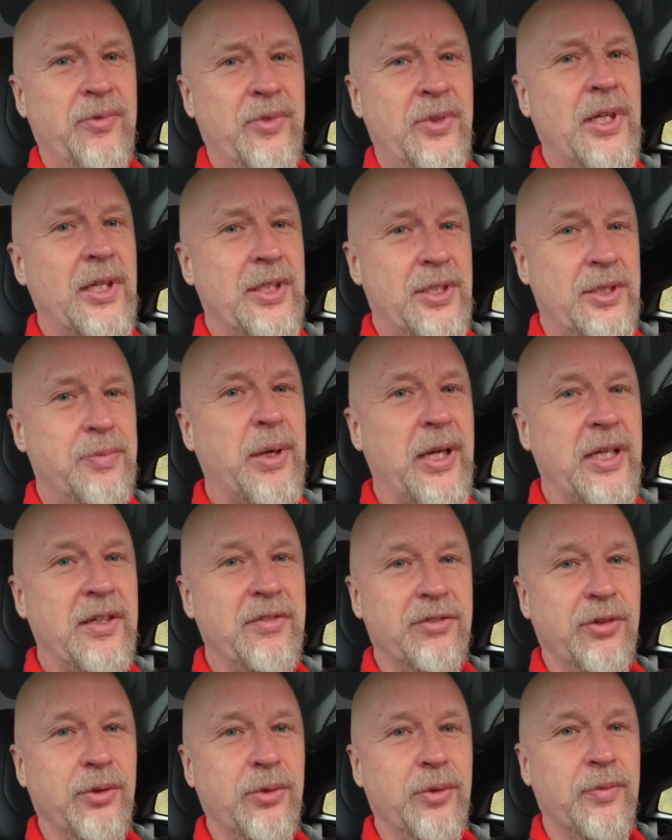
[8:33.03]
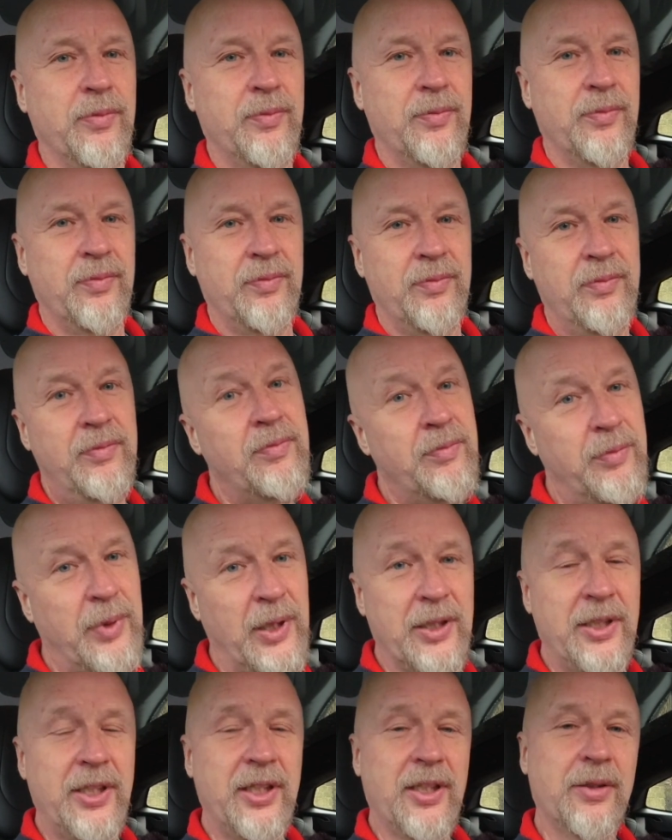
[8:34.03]
That's painful,
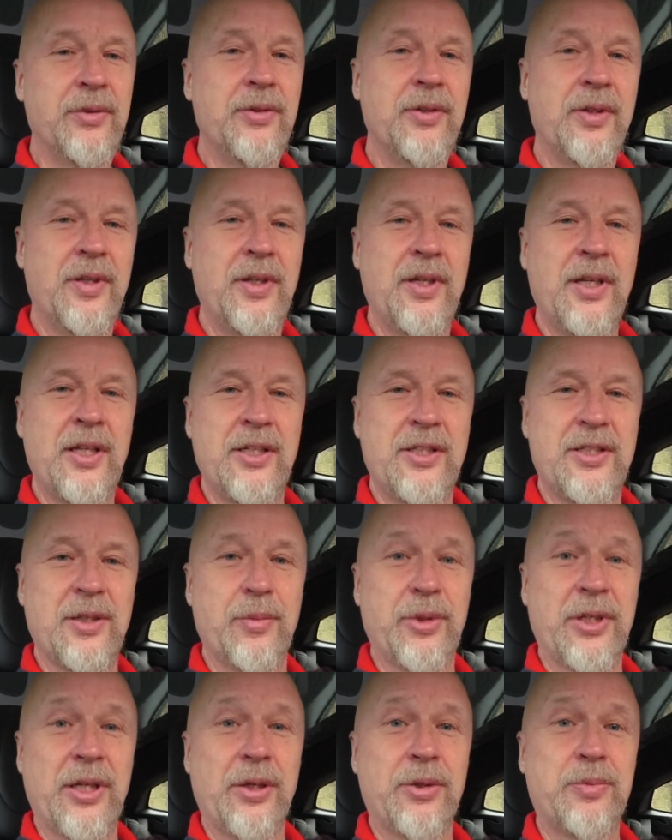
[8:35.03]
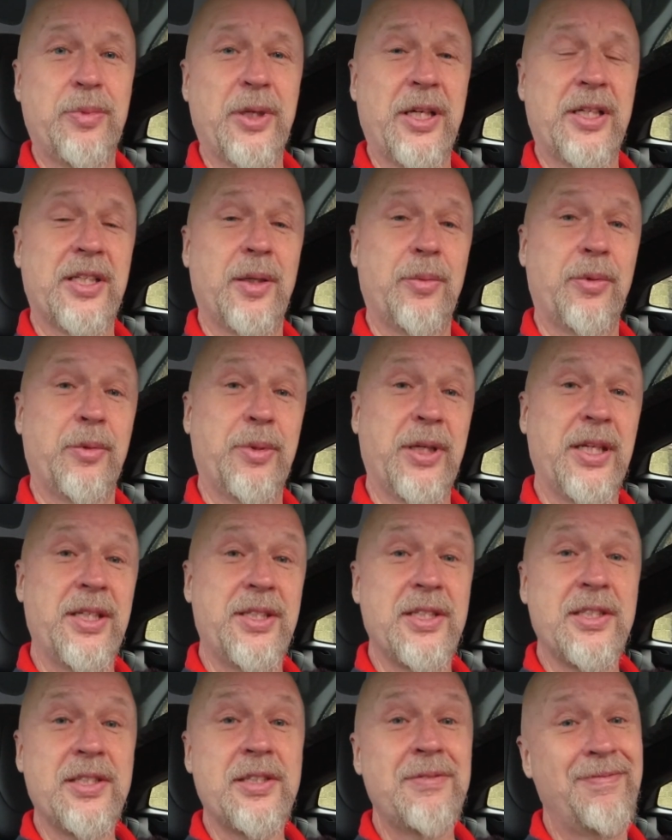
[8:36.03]
but you know, somebody else picks up the
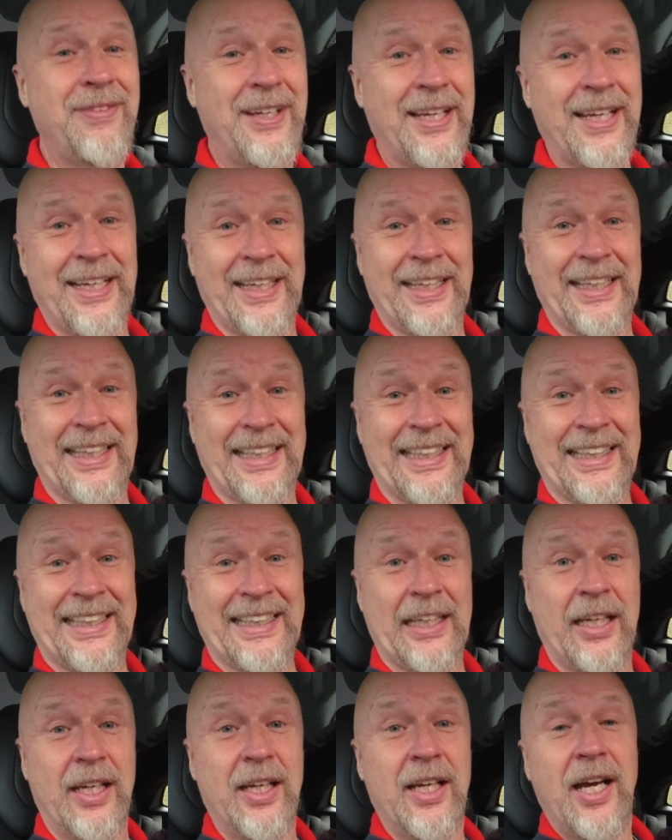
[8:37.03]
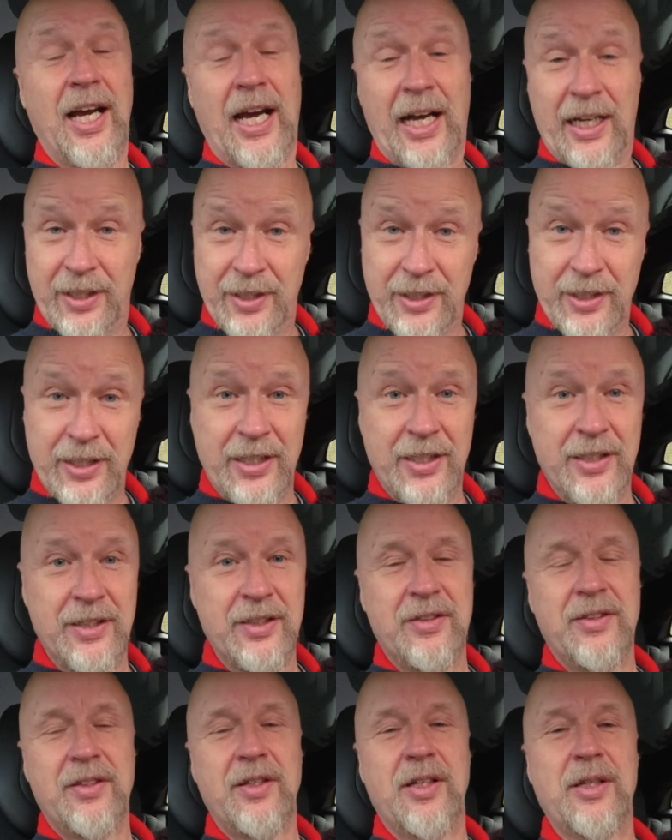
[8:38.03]
pieces and
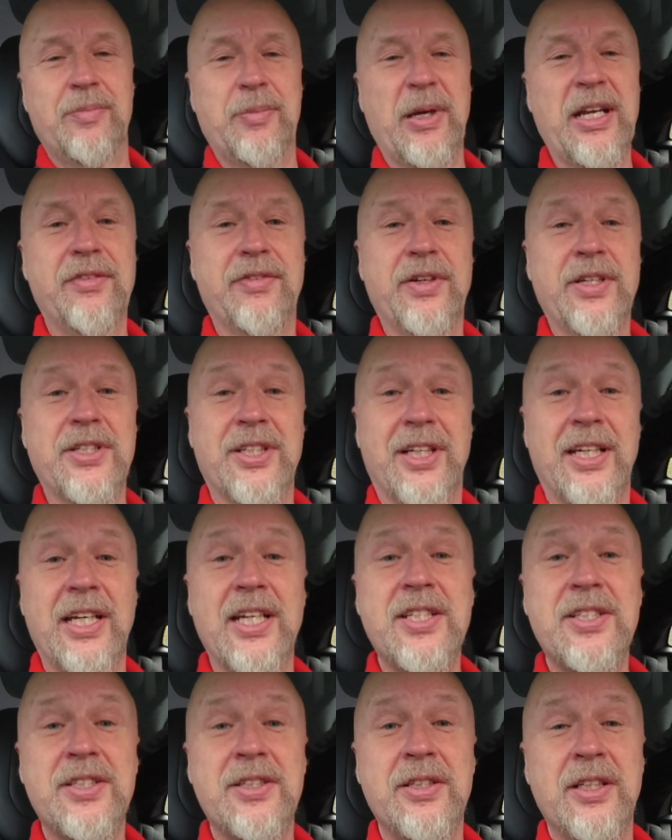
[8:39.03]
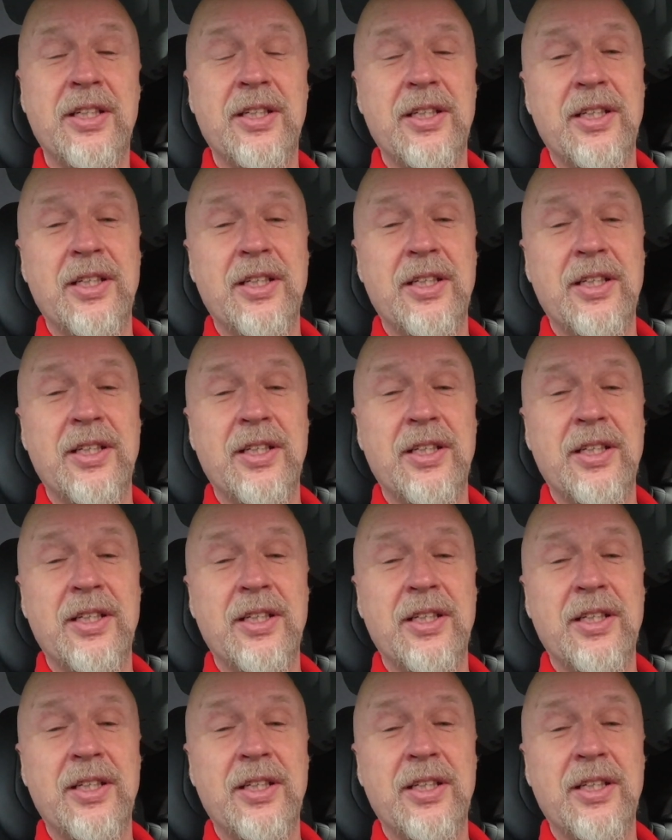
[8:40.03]
benefits, I guess.